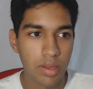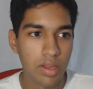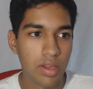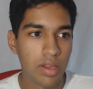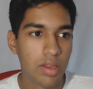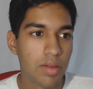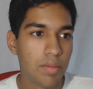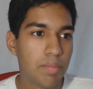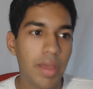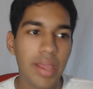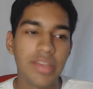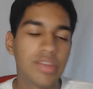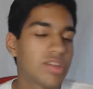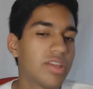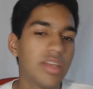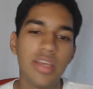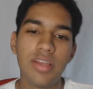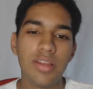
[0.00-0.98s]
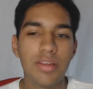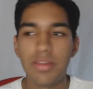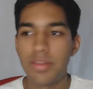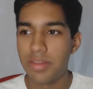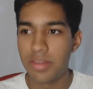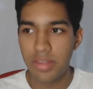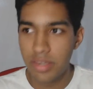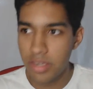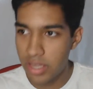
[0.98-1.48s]
Basically,
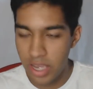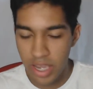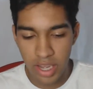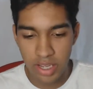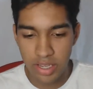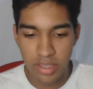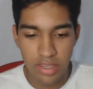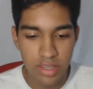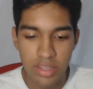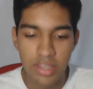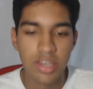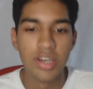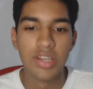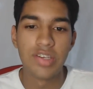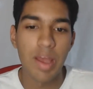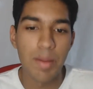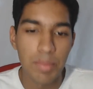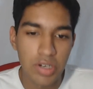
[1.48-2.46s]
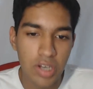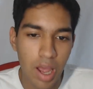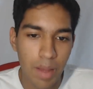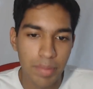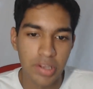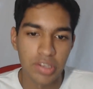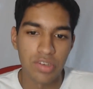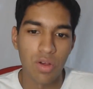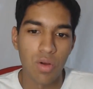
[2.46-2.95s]
the December topic as a
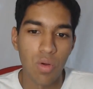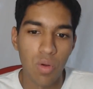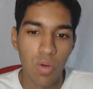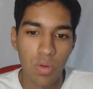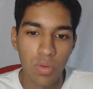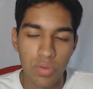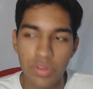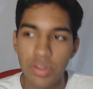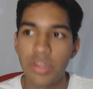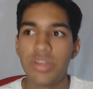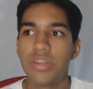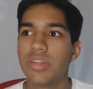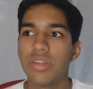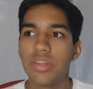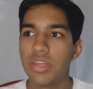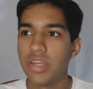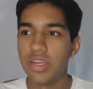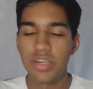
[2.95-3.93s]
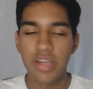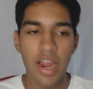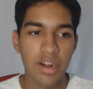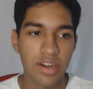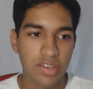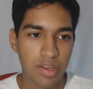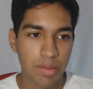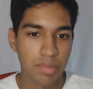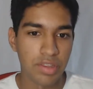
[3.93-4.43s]
whole, the entire December
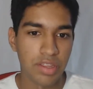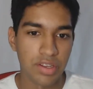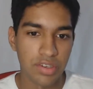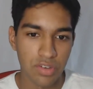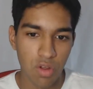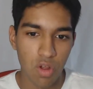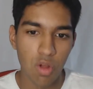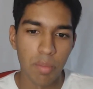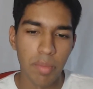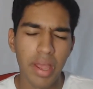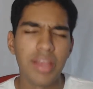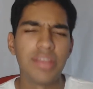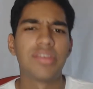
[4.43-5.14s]
thing is a whole mess.